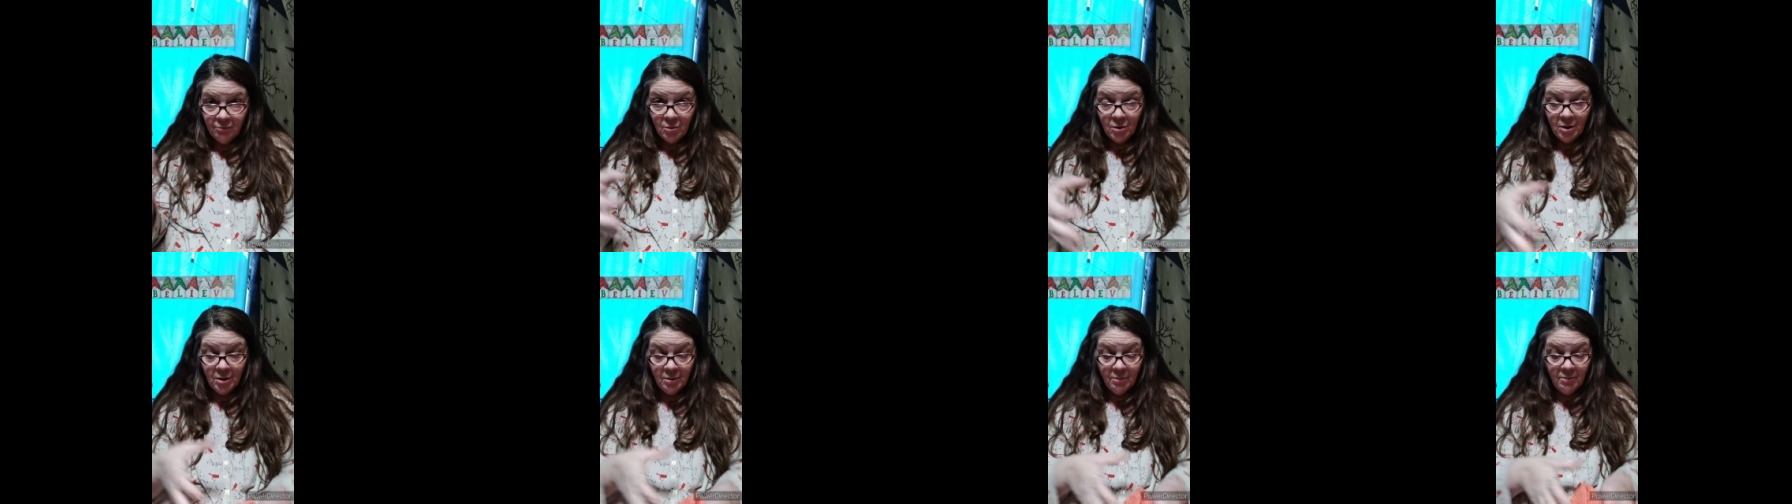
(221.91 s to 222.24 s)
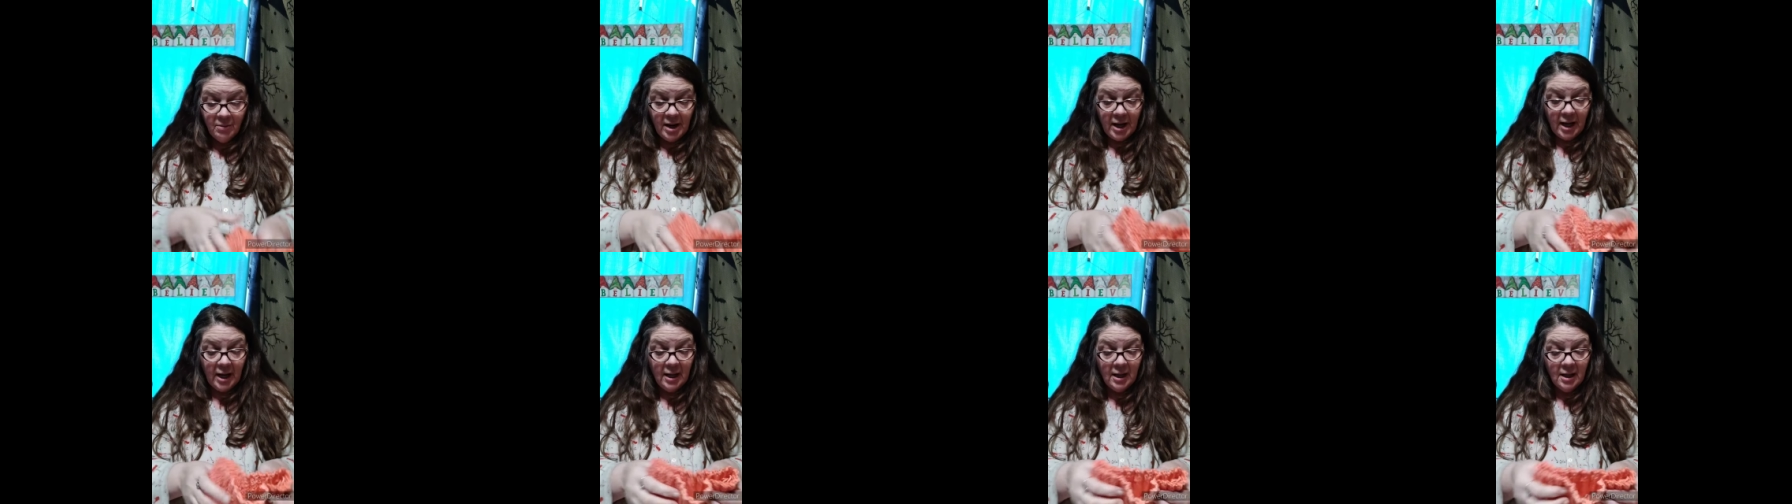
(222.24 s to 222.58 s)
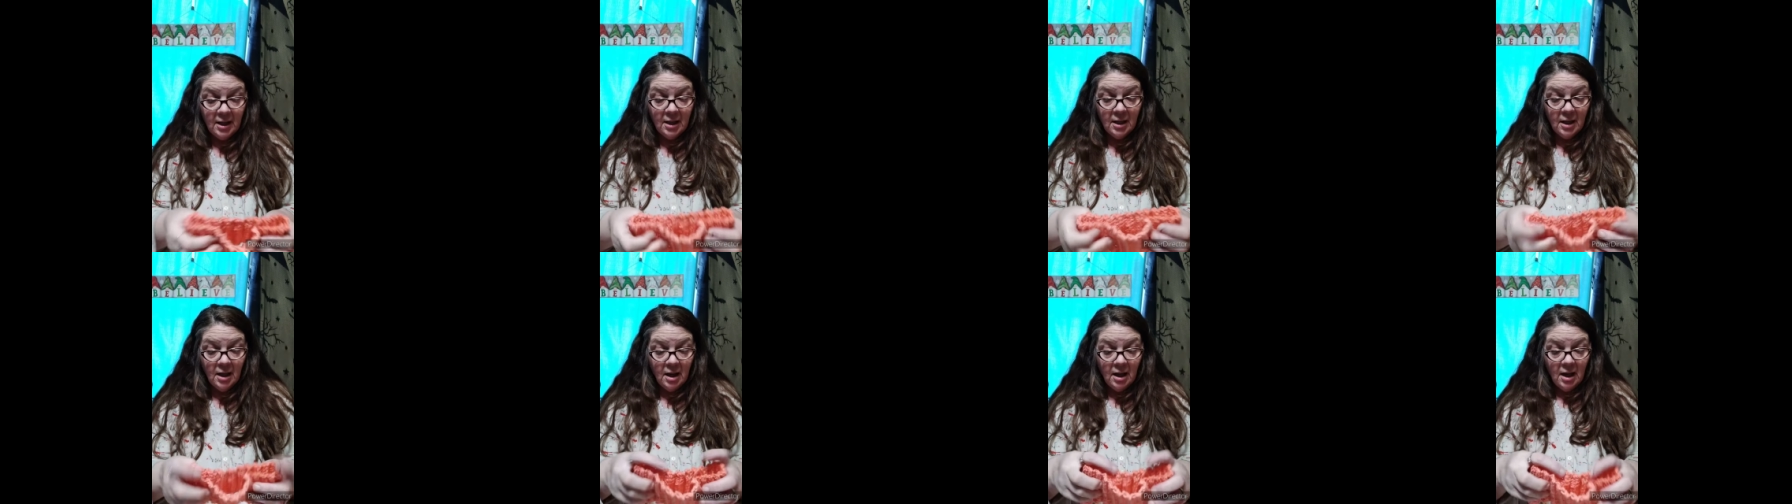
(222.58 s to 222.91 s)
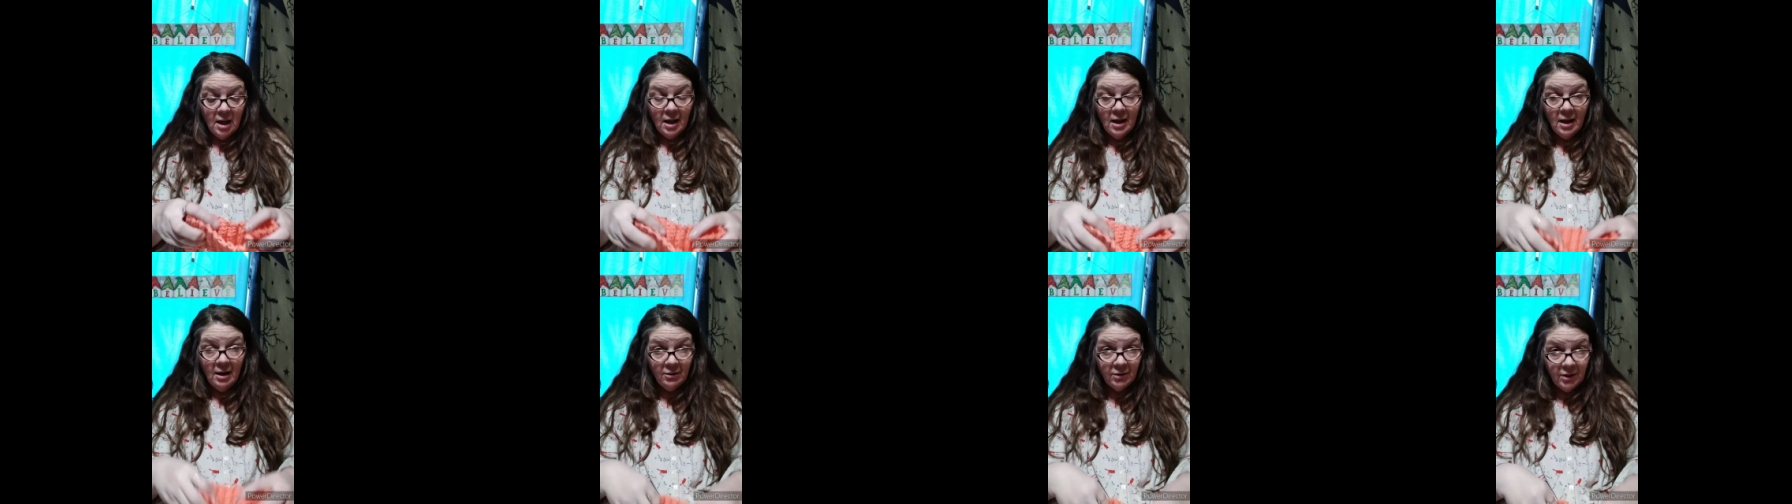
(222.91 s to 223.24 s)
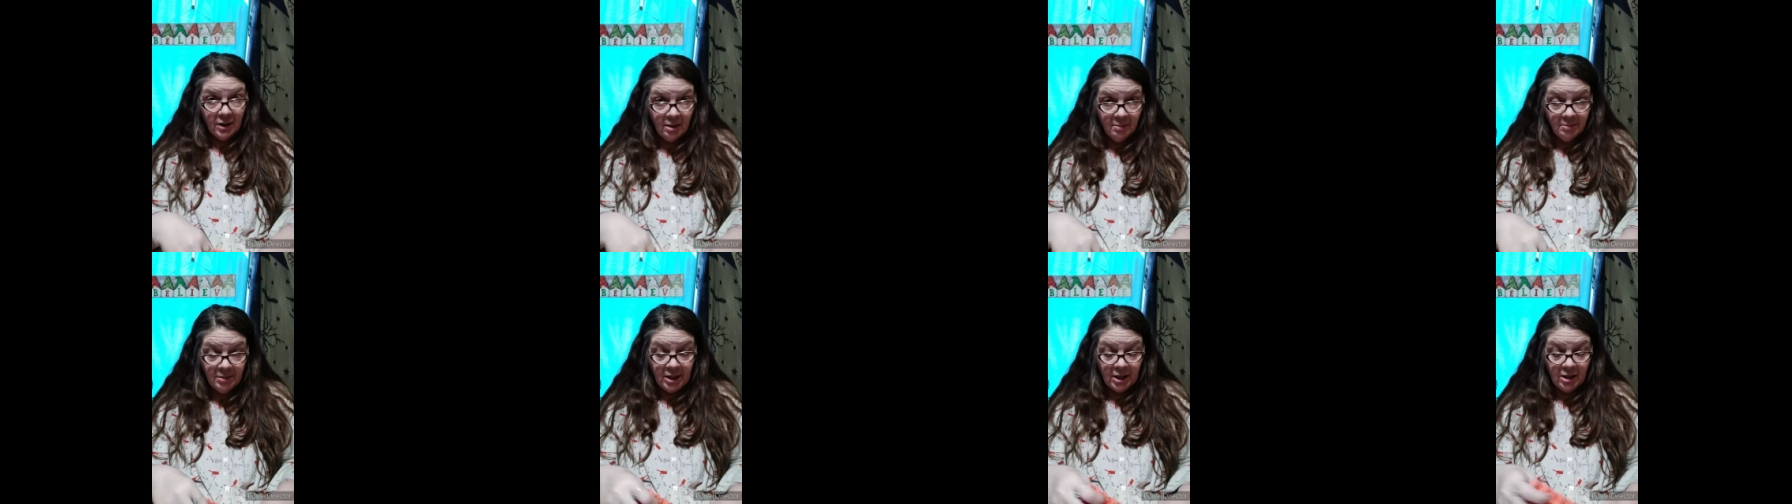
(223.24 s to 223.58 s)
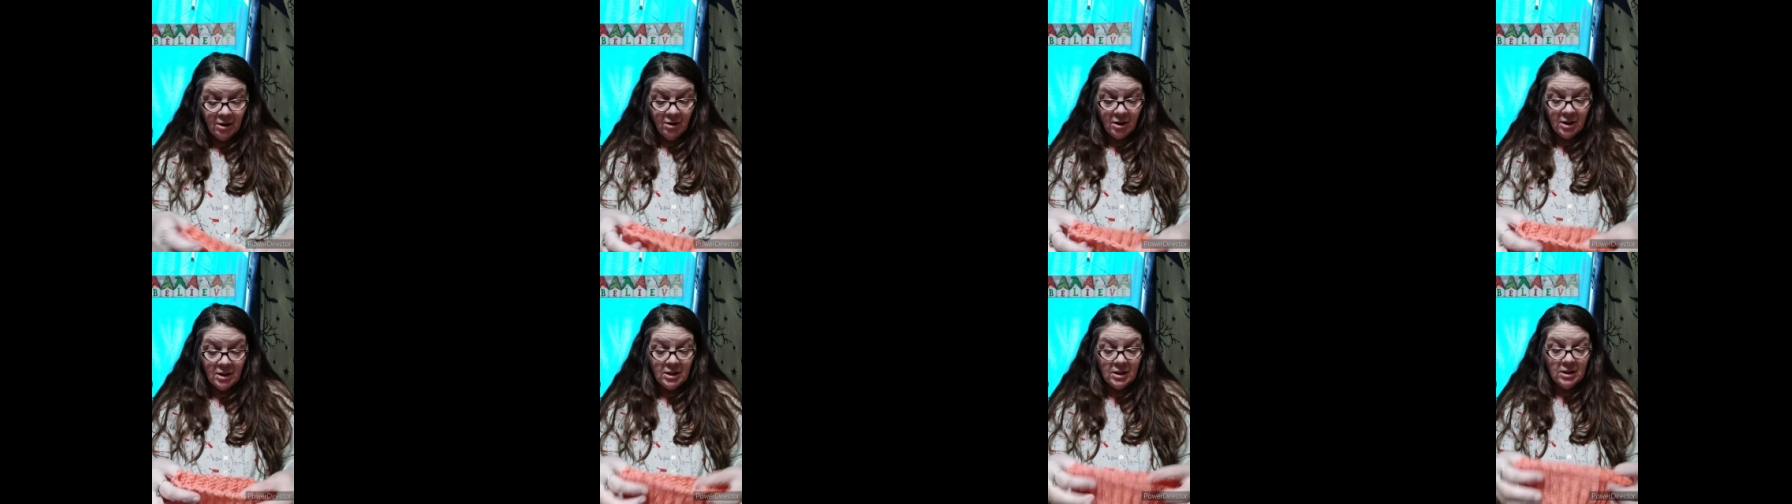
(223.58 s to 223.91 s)
4 weight, I don't know how many
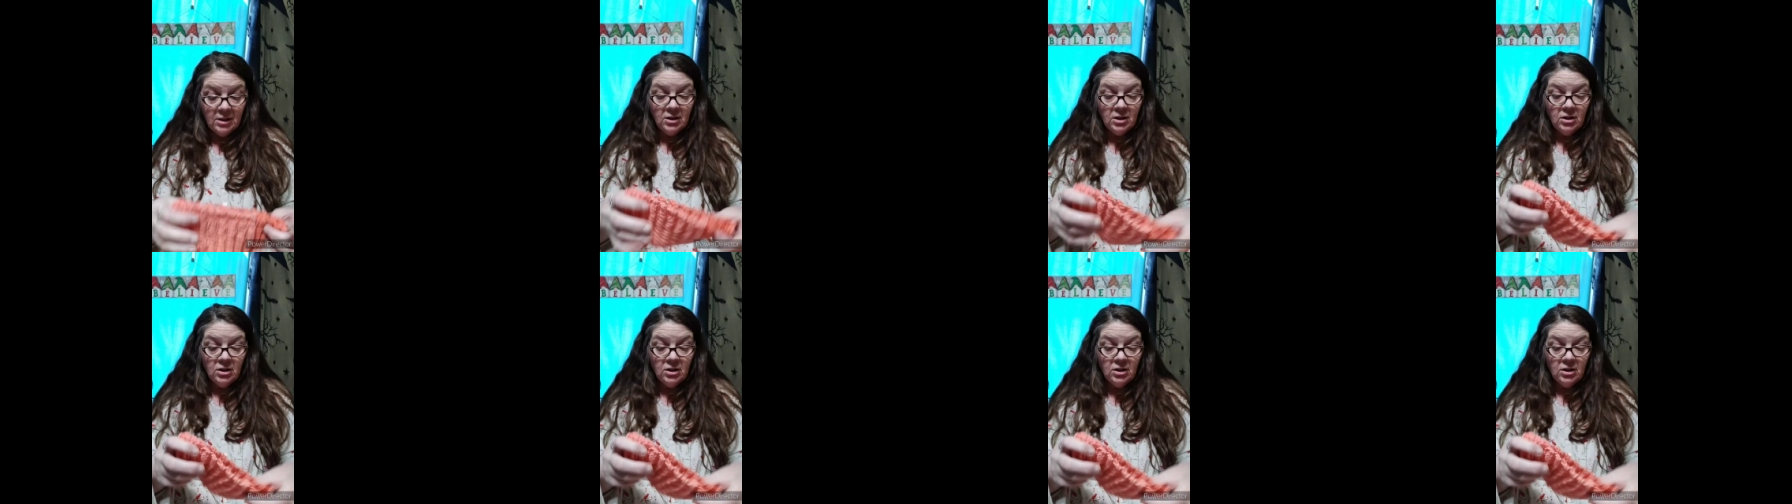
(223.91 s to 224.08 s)
yards.